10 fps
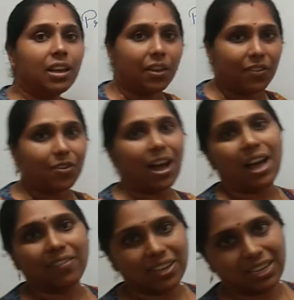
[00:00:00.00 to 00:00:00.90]
If you
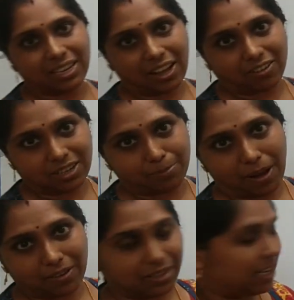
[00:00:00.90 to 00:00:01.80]
have any doubt
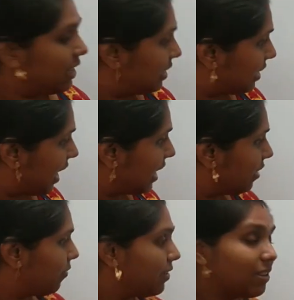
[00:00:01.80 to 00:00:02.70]
about these
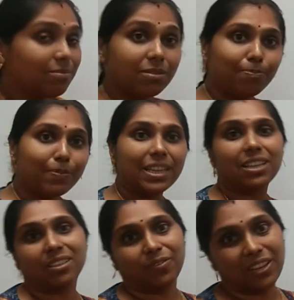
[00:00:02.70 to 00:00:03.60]
kind of terms,
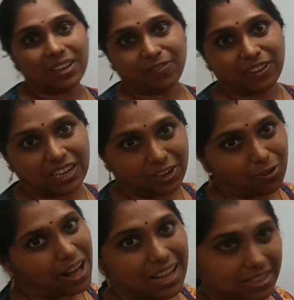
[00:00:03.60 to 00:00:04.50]
please feel free to
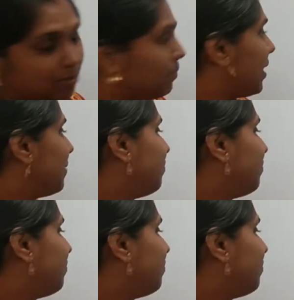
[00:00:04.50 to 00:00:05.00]
ask me.